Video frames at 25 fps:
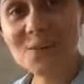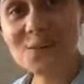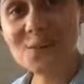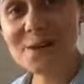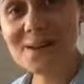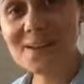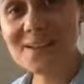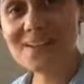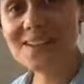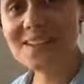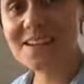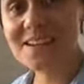
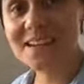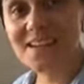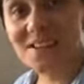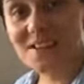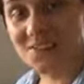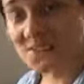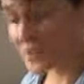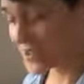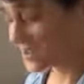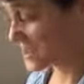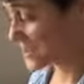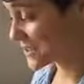word that I
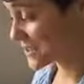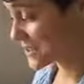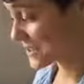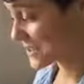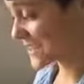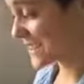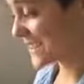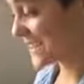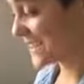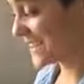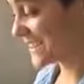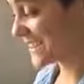struggle
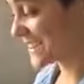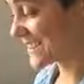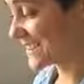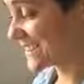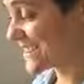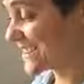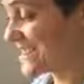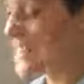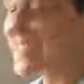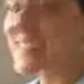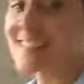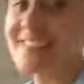saying.
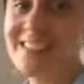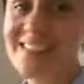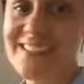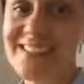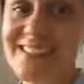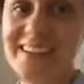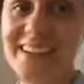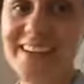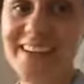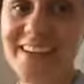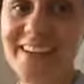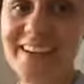
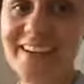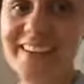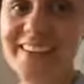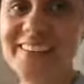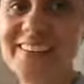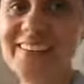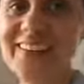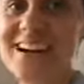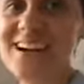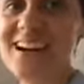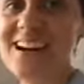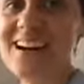So
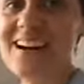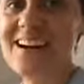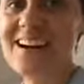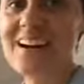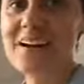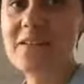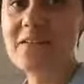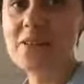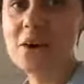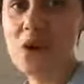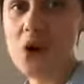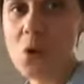
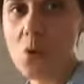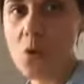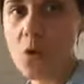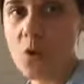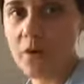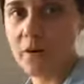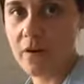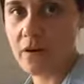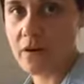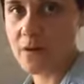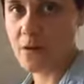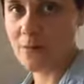I've got
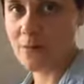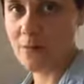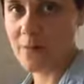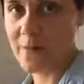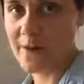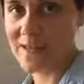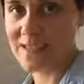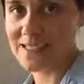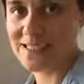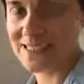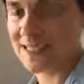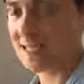1/2 a
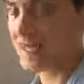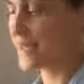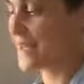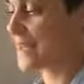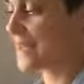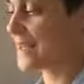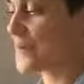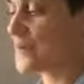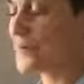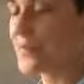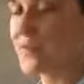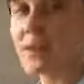patty
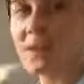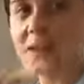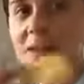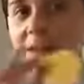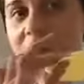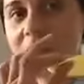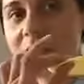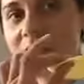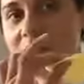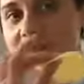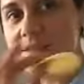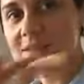here. I'm
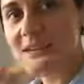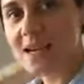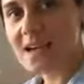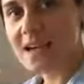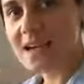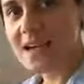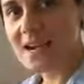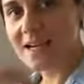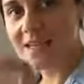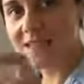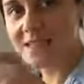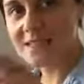going to
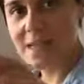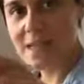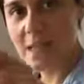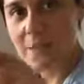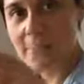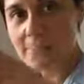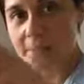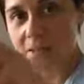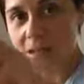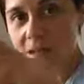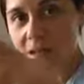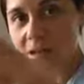add
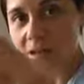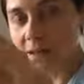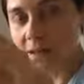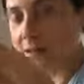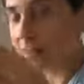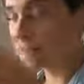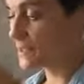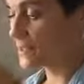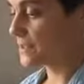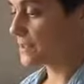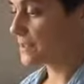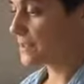
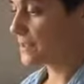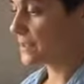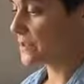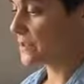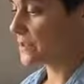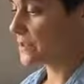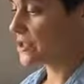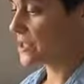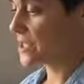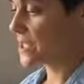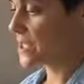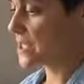my
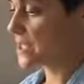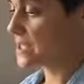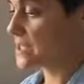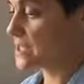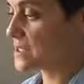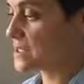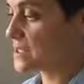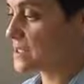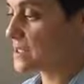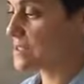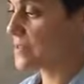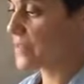
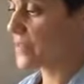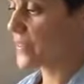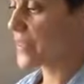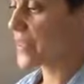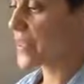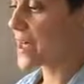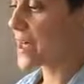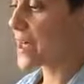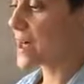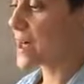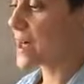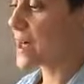cheese
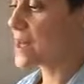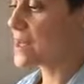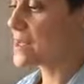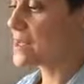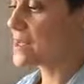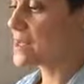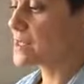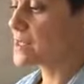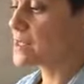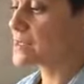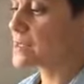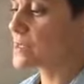there.
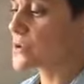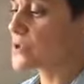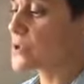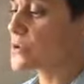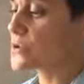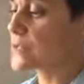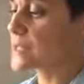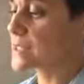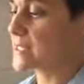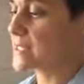So you'll